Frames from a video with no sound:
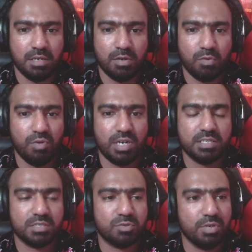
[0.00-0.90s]
we are
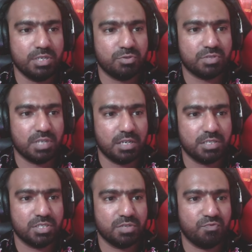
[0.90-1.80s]
just going to
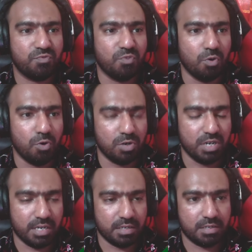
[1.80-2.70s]
search for
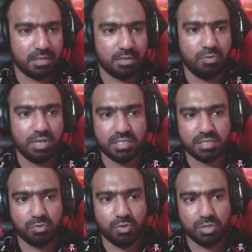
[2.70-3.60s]
like we
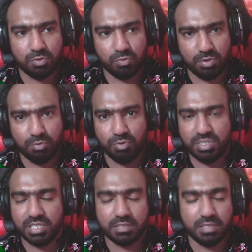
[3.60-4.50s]

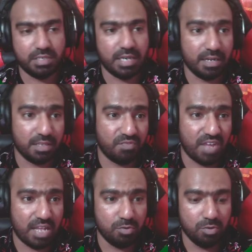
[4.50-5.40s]
just need another
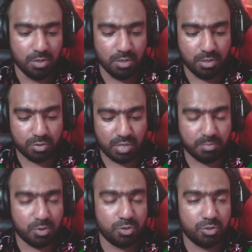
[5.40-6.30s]
value, so I'm
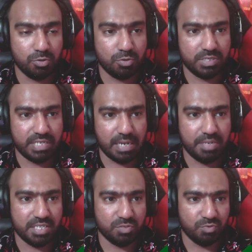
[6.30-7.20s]
going to
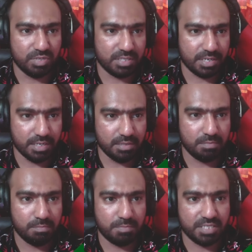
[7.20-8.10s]
damage once again,
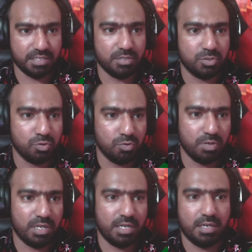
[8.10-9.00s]
pressing 2,
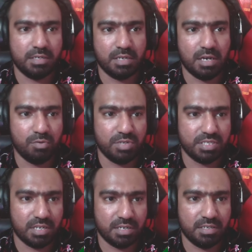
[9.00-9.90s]
and now it's
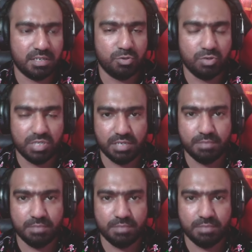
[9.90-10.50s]
120.